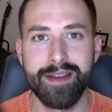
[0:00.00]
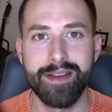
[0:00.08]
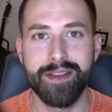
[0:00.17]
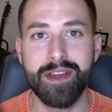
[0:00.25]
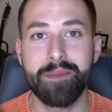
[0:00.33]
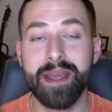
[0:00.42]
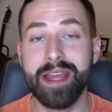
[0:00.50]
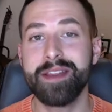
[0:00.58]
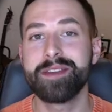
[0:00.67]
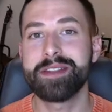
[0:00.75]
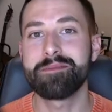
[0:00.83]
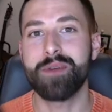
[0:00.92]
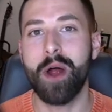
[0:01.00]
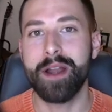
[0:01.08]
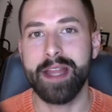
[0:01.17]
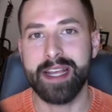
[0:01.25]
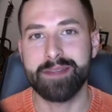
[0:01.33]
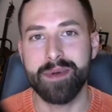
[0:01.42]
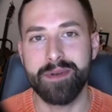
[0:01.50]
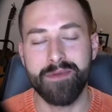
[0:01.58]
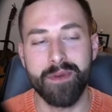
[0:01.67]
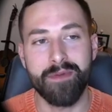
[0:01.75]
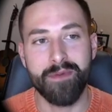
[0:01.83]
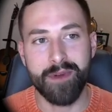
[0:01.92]
You can begin using productXpert
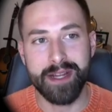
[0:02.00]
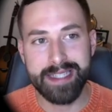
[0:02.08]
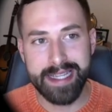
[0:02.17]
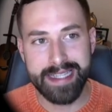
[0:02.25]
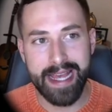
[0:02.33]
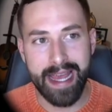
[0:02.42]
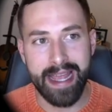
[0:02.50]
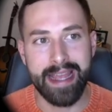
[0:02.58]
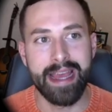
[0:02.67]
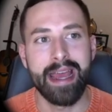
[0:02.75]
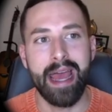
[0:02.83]
for free today